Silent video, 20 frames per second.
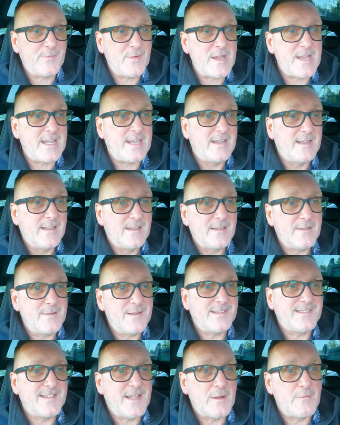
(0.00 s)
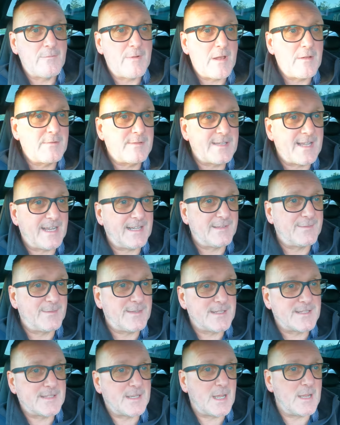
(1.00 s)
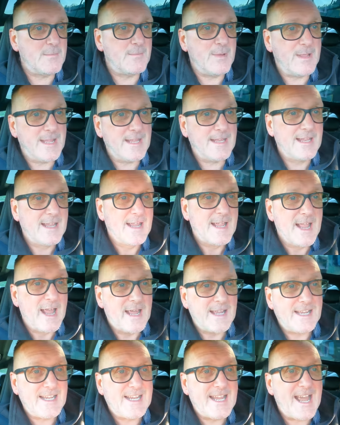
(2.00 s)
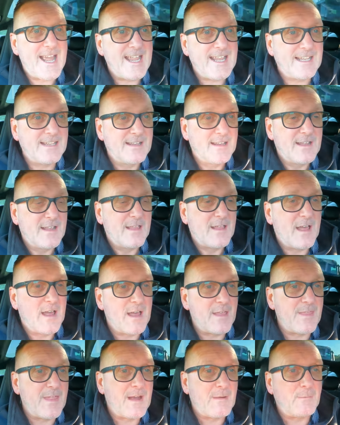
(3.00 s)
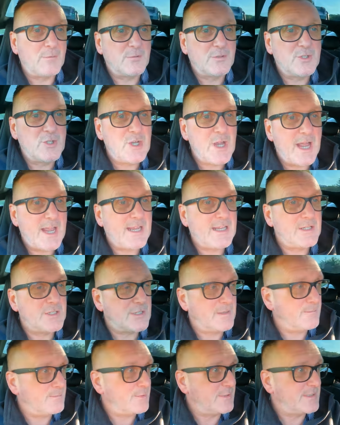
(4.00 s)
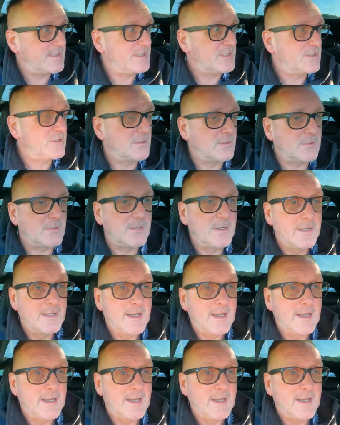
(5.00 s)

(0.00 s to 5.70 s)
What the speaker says: free. There is no road tax for the time being. And again, that will change, I'm pretty sure.